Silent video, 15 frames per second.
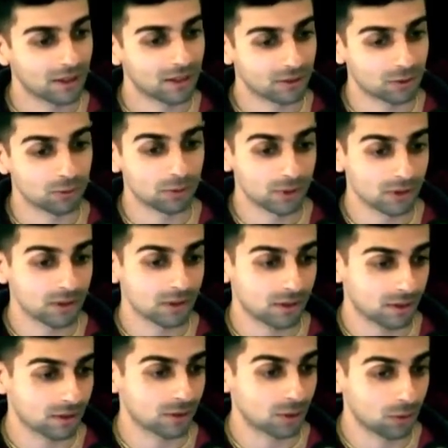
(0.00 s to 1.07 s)
It's
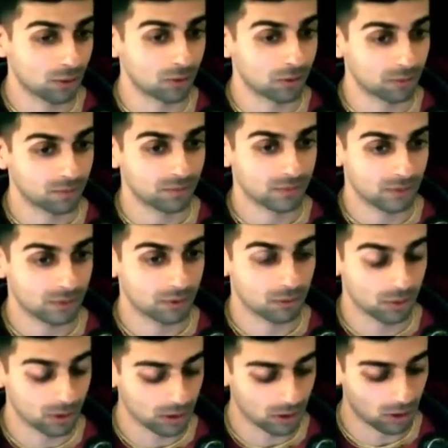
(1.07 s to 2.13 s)
really cool,
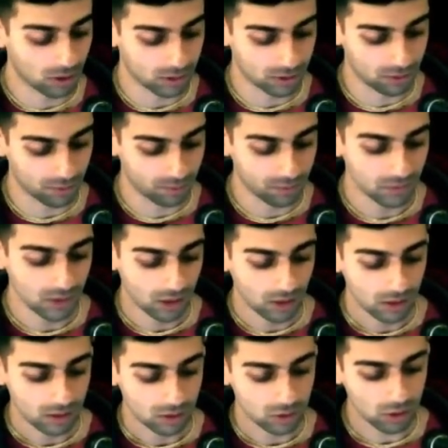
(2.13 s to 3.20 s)
really awesome.
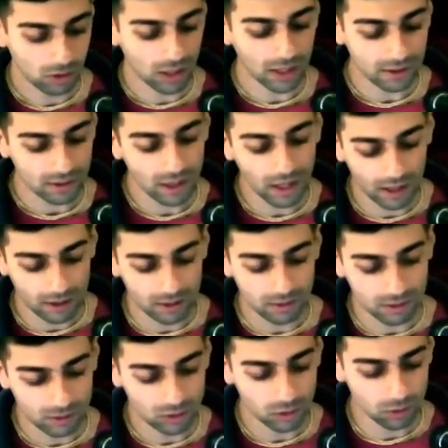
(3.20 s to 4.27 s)
So like that,
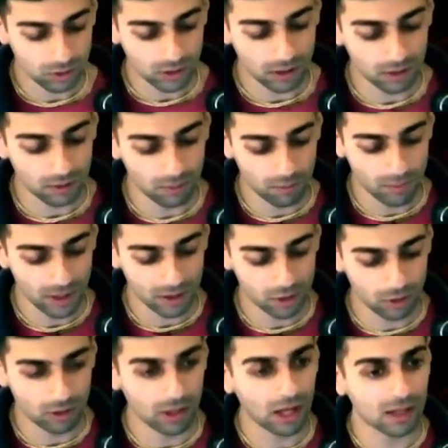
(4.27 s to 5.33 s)
you can make
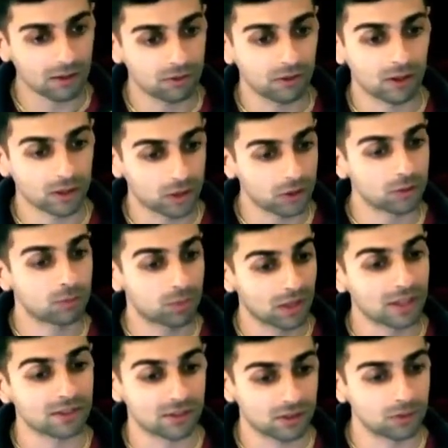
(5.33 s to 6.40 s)
your life a good
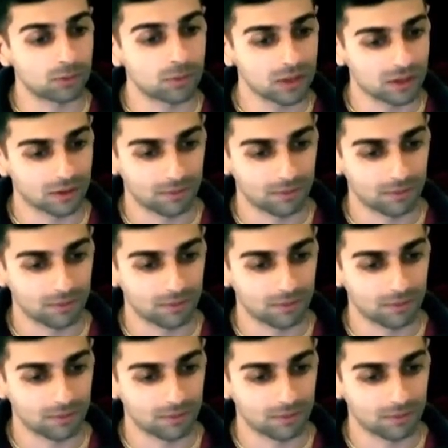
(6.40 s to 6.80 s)
place to be.